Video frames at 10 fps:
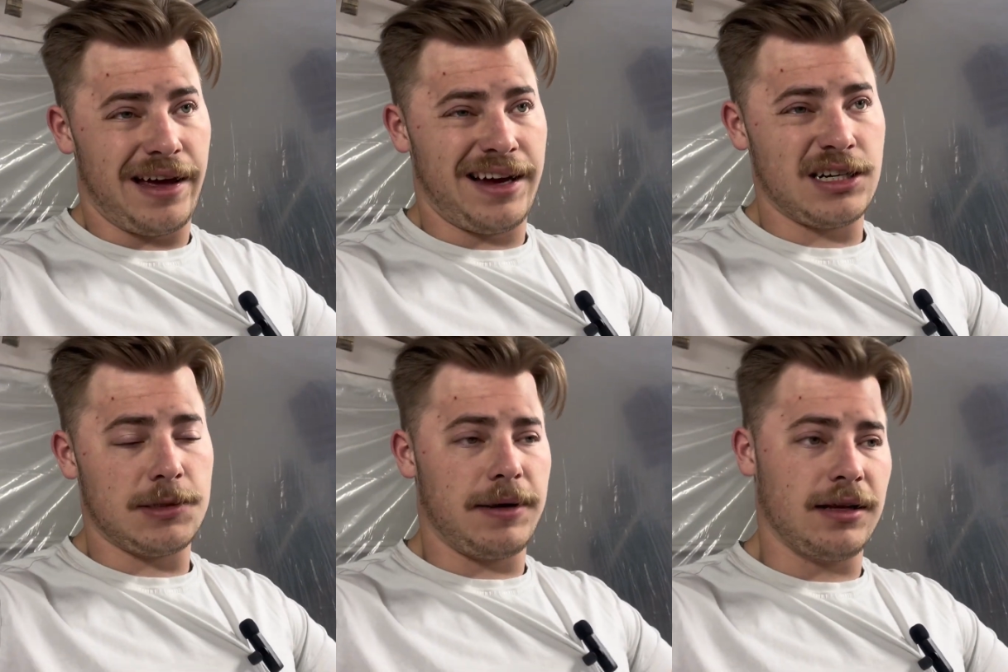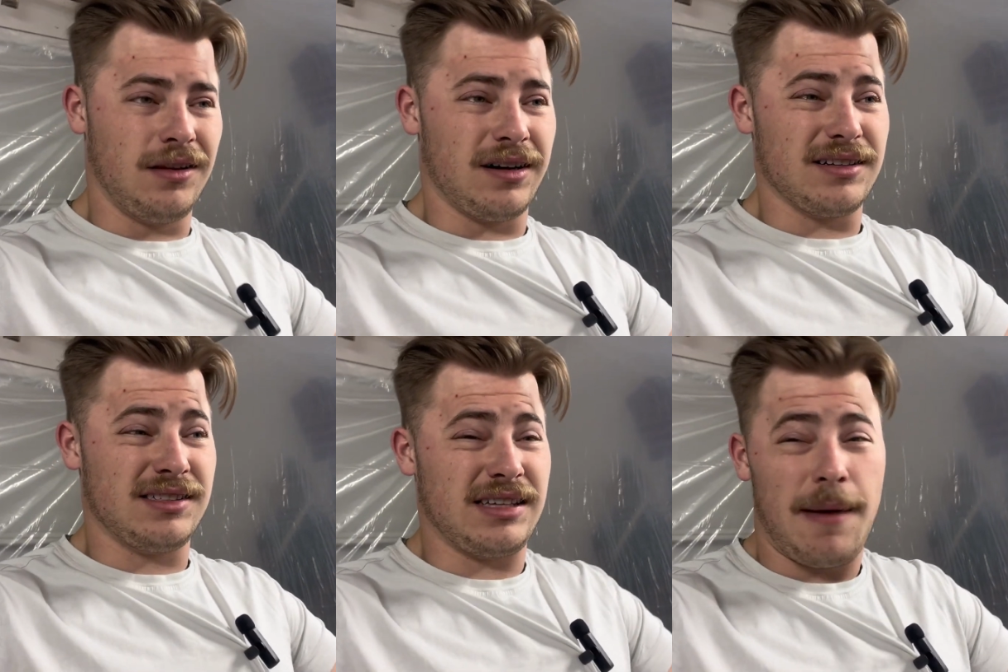I can just make it look
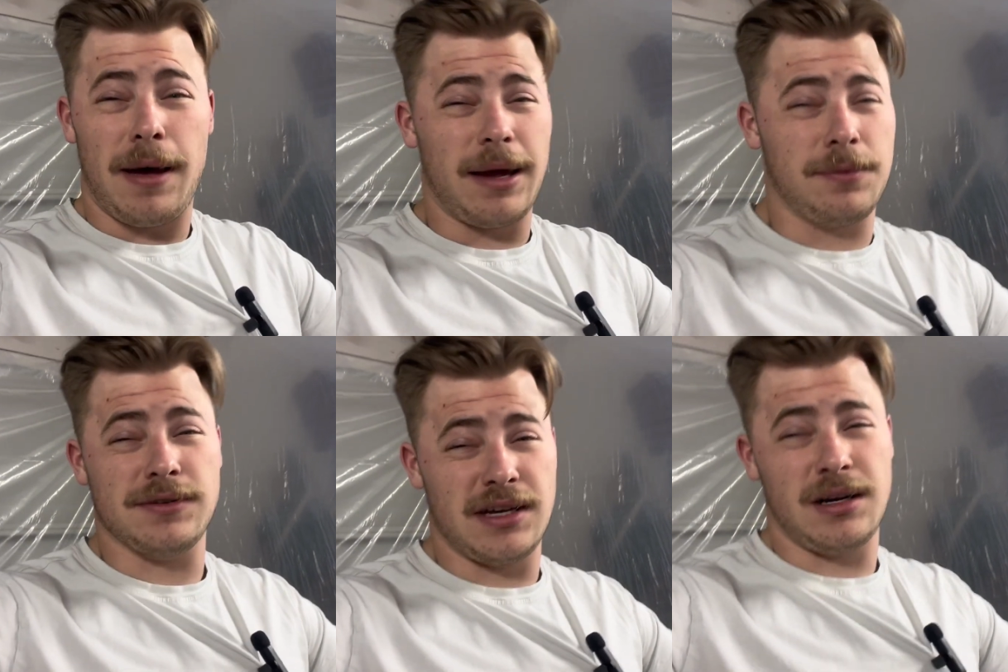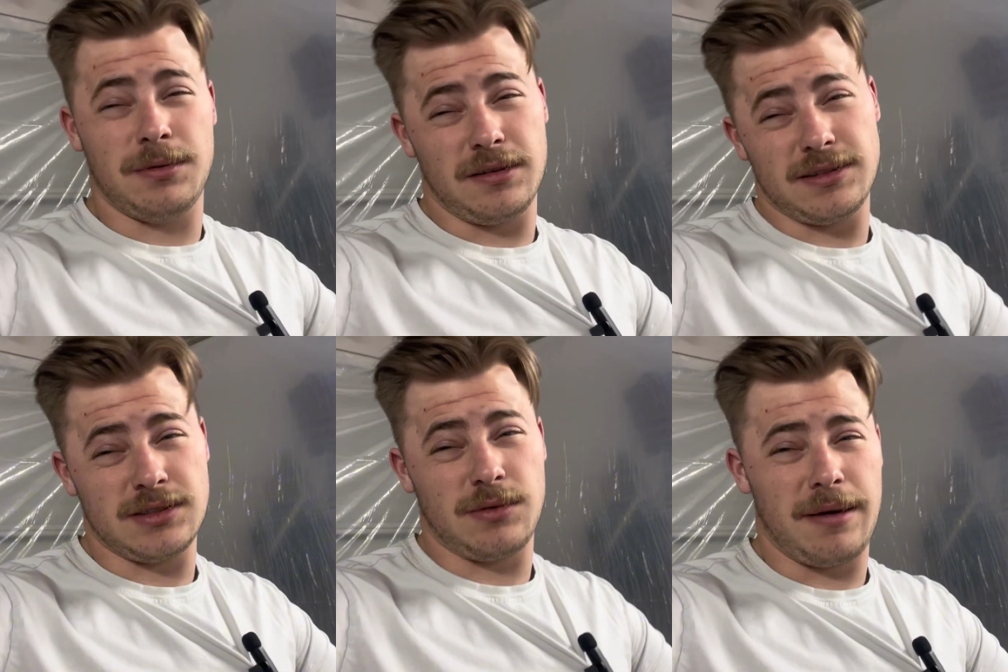semi-presentable
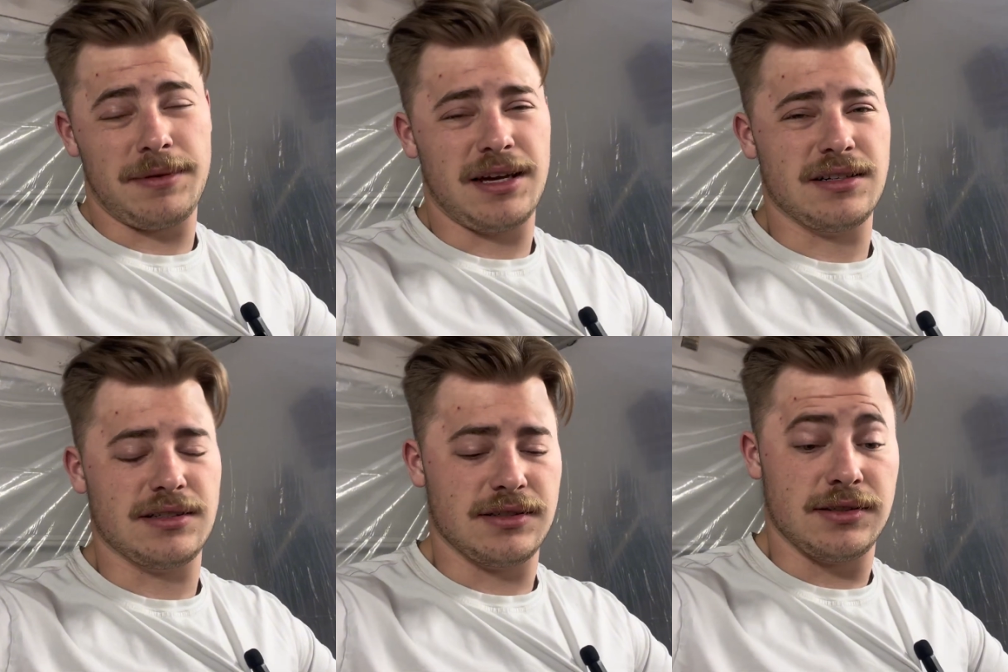and swap the engine.